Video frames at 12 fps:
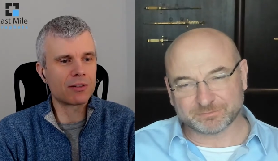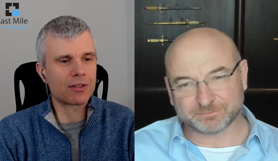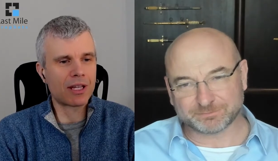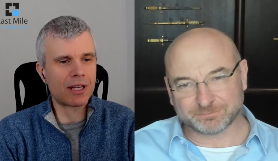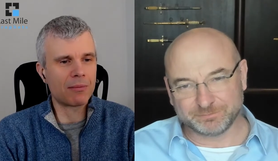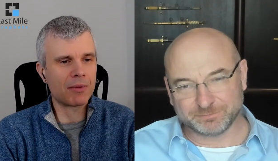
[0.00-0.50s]

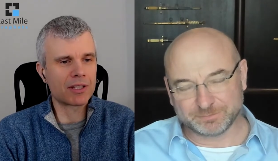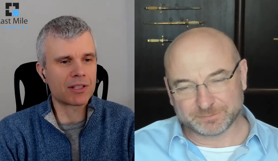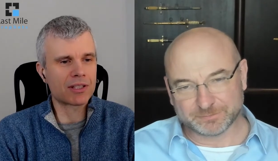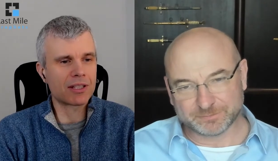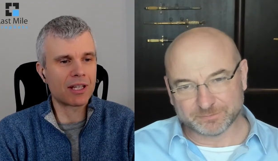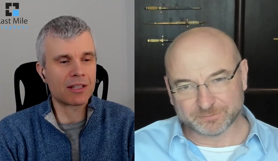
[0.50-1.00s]
Speaker 1: um, a,
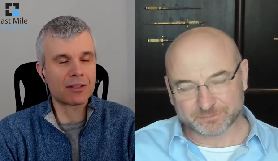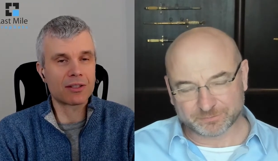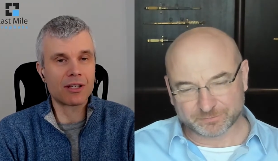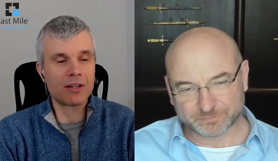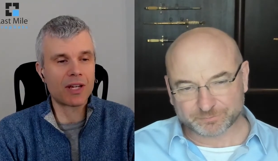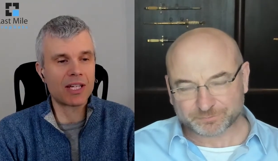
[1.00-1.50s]
a,
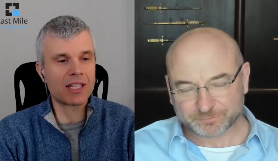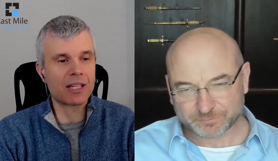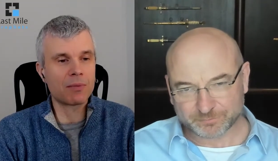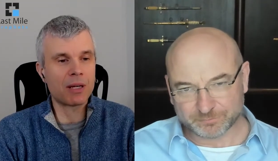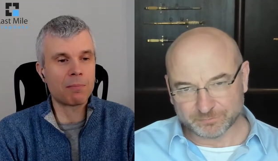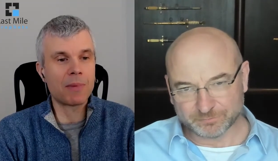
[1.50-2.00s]
survey done
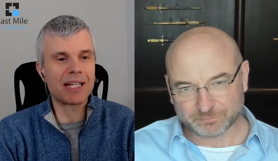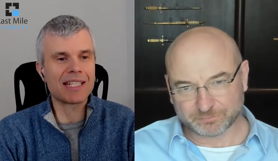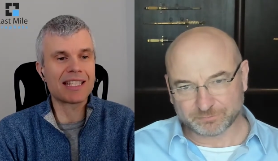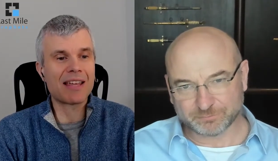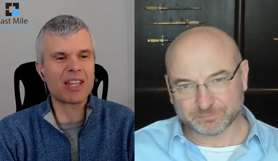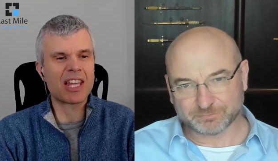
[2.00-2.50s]
by money
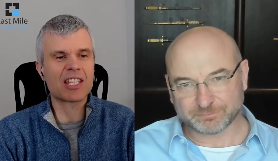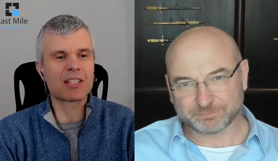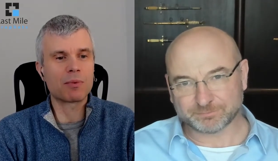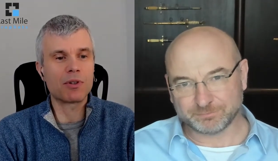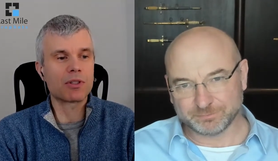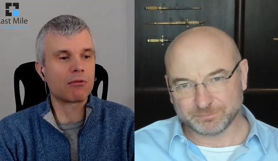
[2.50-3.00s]
saving
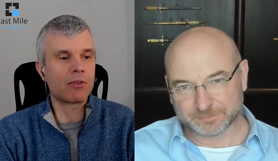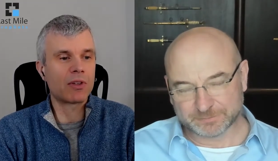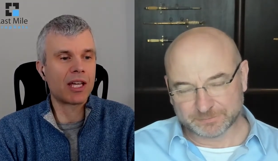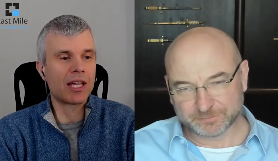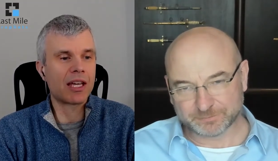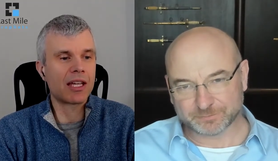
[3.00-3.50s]
experts, whoever
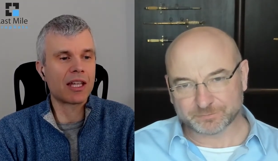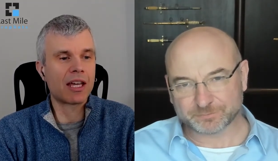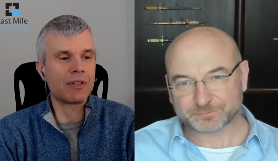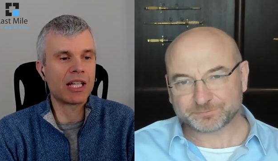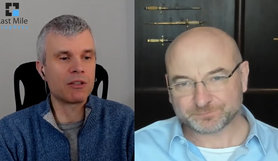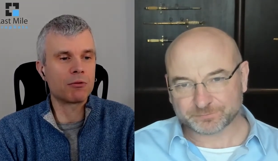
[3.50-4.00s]
they are. They have
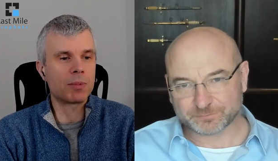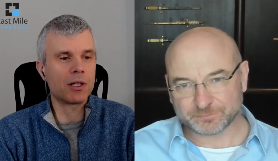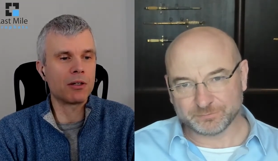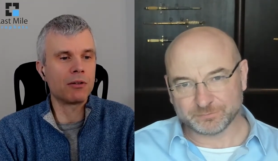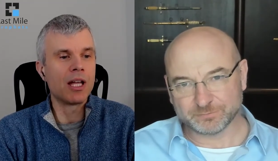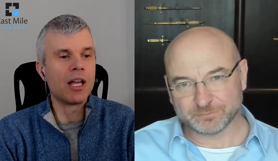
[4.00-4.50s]
an annual
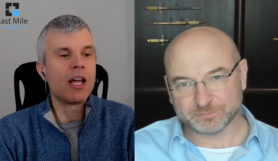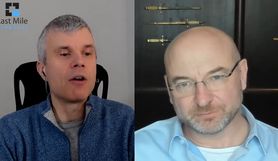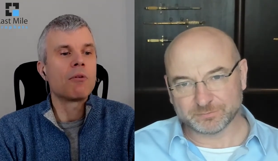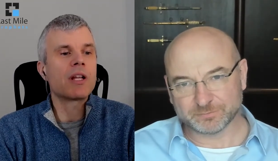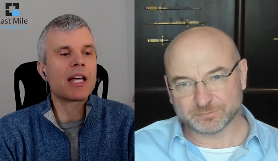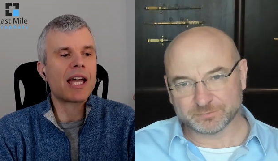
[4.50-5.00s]
poll
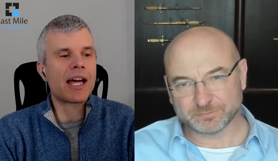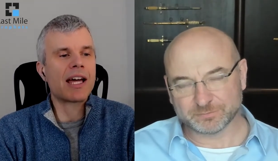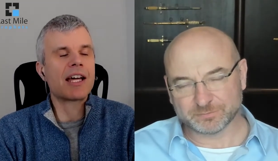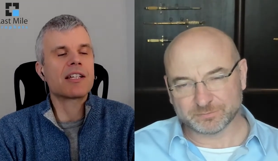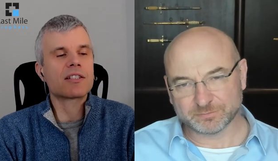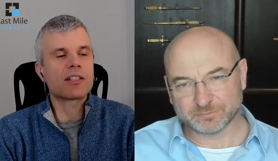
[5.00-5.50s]
where they
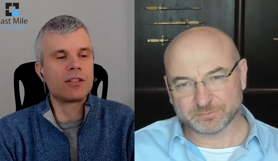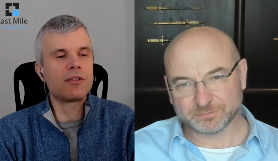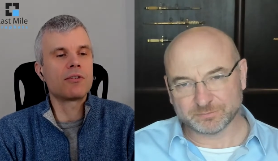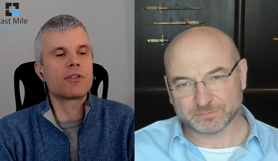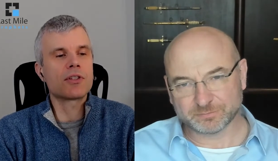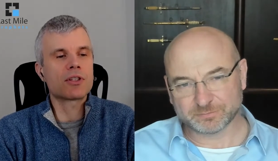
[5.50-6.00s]
ask
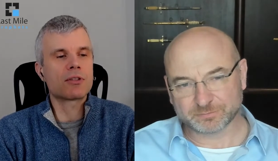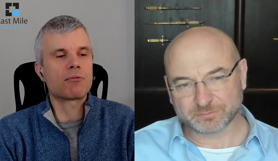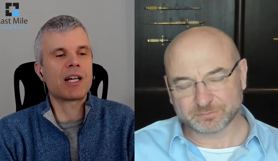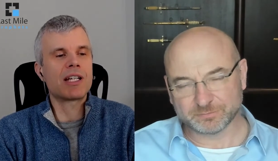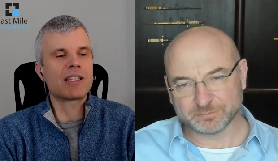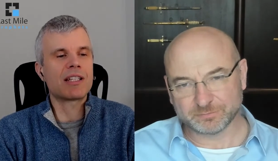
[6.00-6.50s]
users to
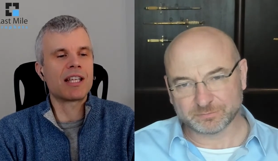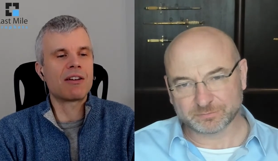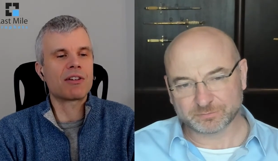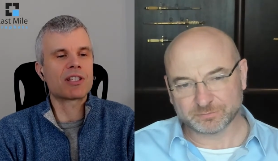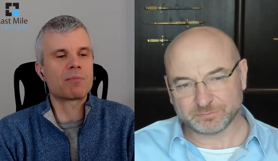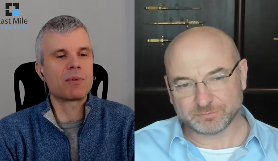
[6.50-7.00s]
rate their
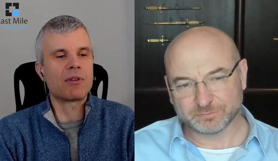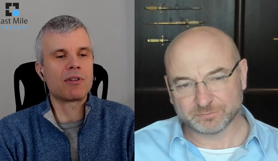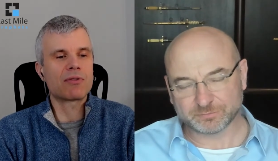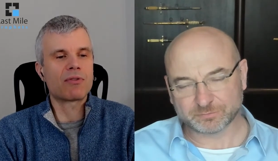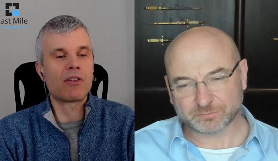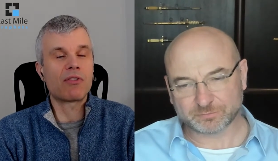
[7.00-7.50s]

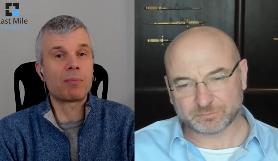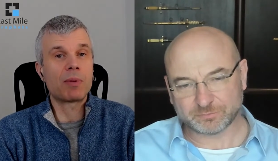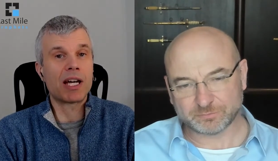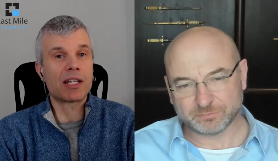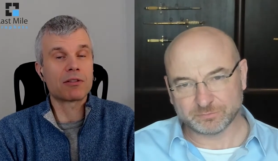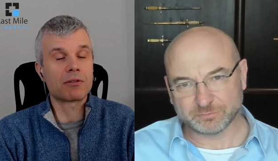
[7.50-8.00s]
experience for every
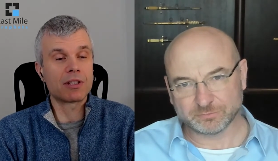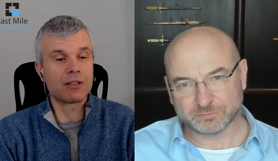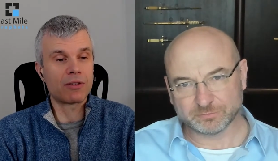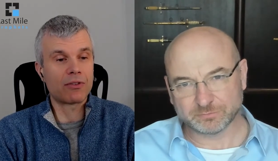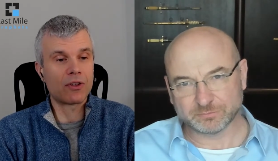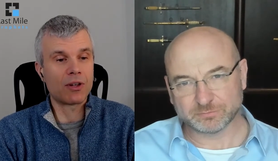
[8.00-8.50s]
parcel
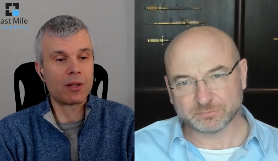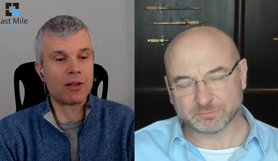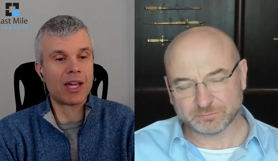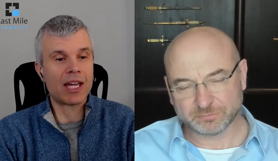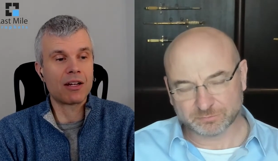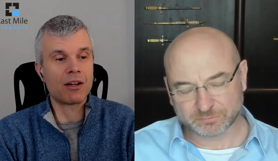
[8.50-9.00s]
delivery firm they've
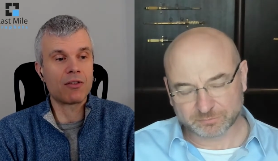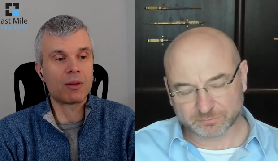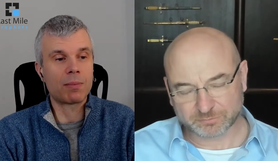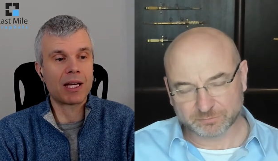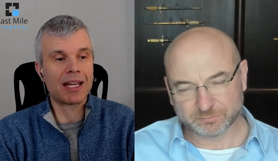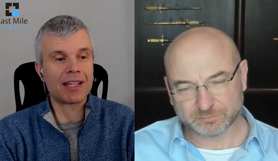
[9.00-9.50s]
had over the
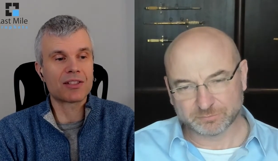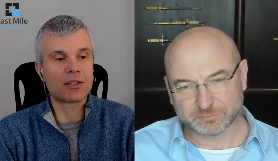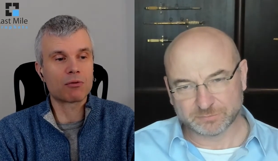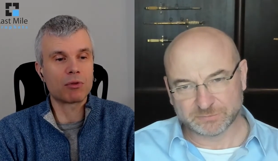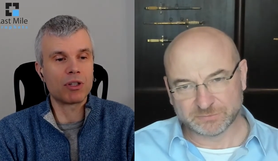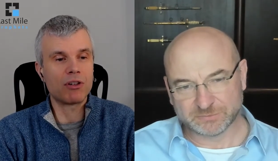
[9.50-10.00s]
past
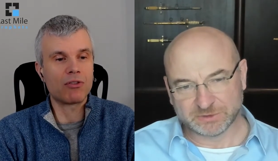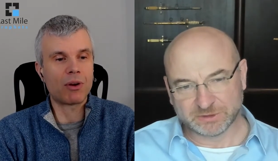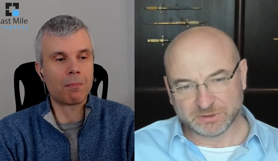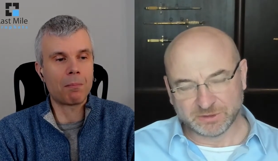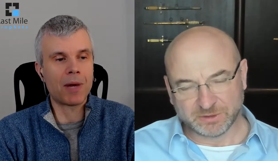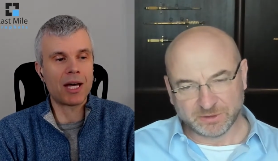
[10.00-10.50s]
12
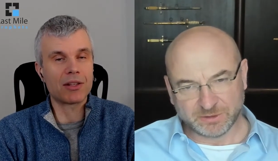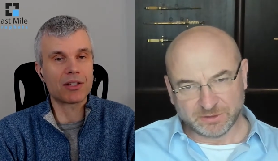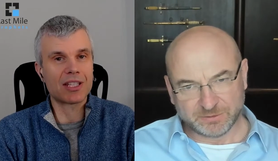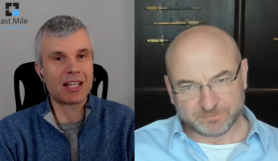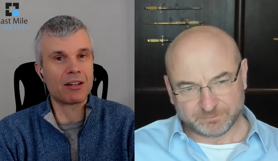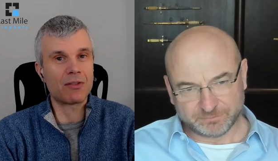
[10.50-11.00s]
months.
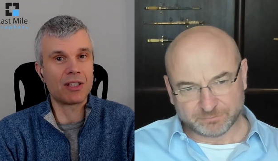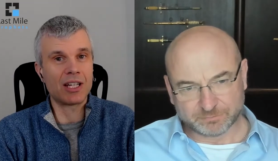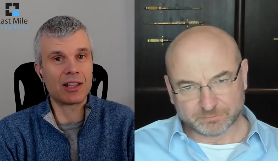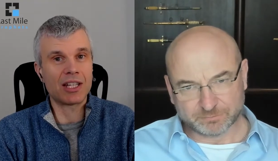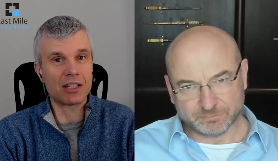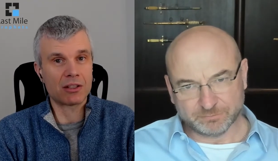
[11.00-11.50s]
They had over
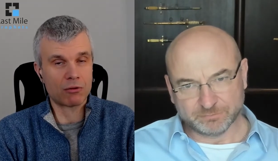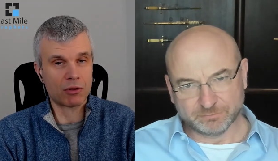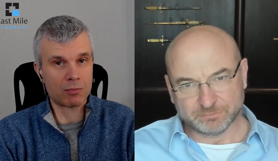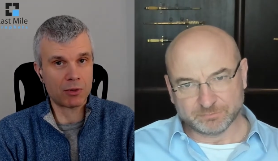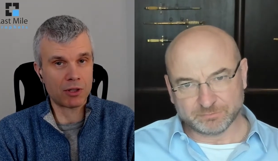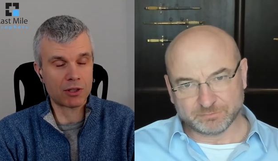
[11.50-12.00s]
9,000
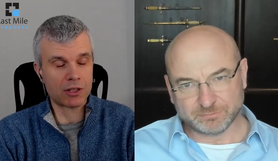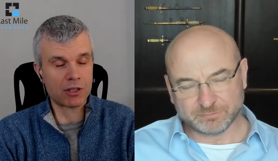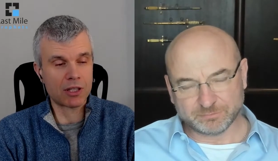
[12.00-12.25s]
responses.